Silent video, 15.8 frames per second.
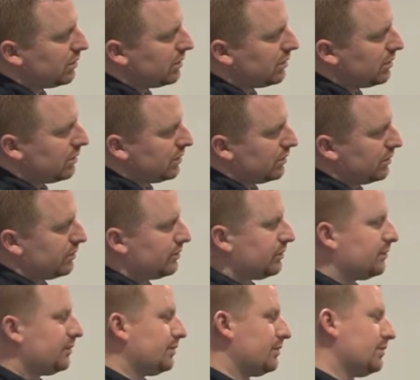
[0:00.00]

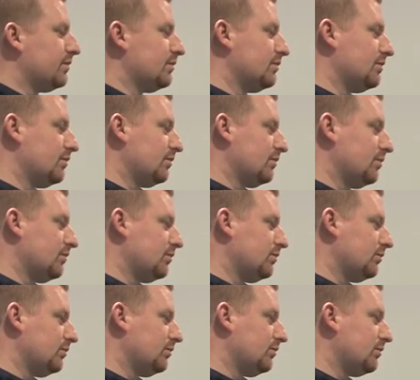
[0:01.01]

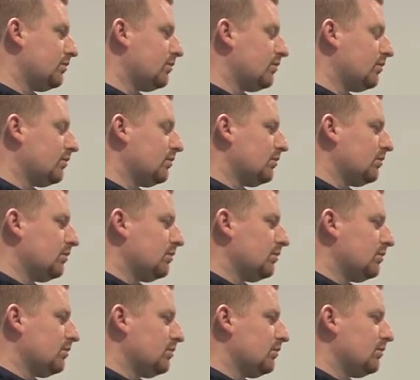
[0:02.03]

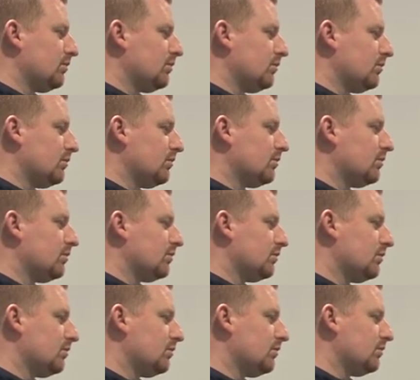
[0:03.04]

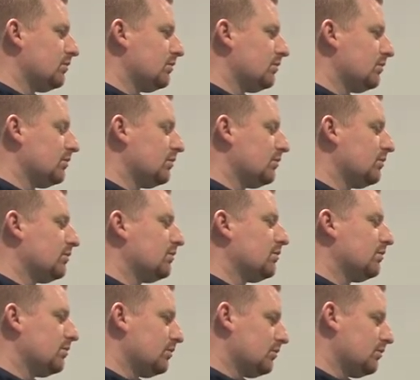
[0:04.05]

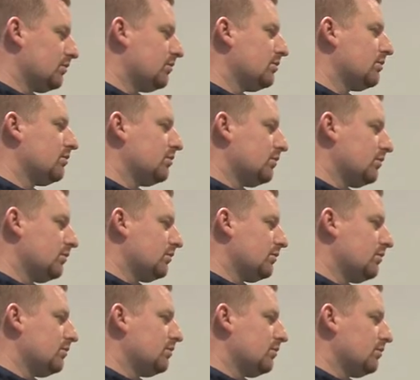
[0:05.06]

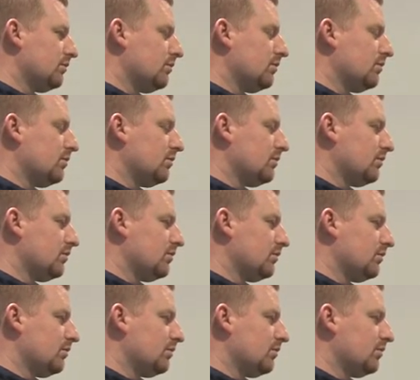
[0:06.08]

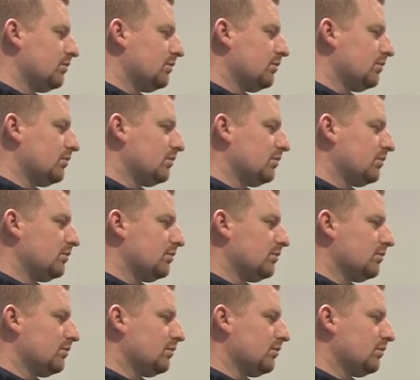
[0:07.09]
(not speaking)